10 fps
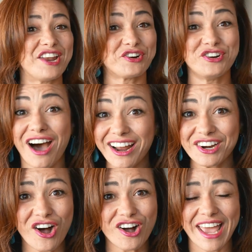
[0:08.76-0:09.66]
you're not
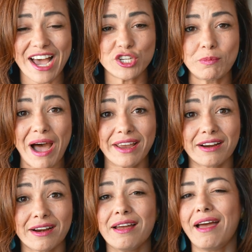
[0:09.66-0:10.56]
an all-cash
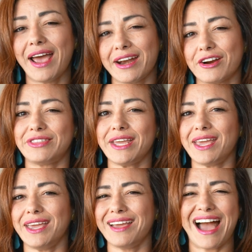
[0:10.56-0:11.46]
buyer and are
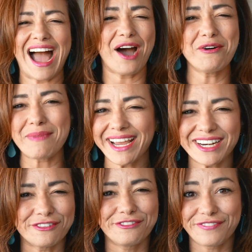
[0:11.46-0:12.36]
thinking, how am I
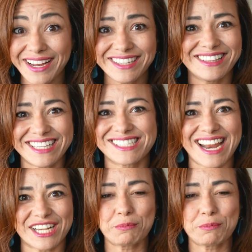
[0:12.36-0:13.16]
gonna fund this next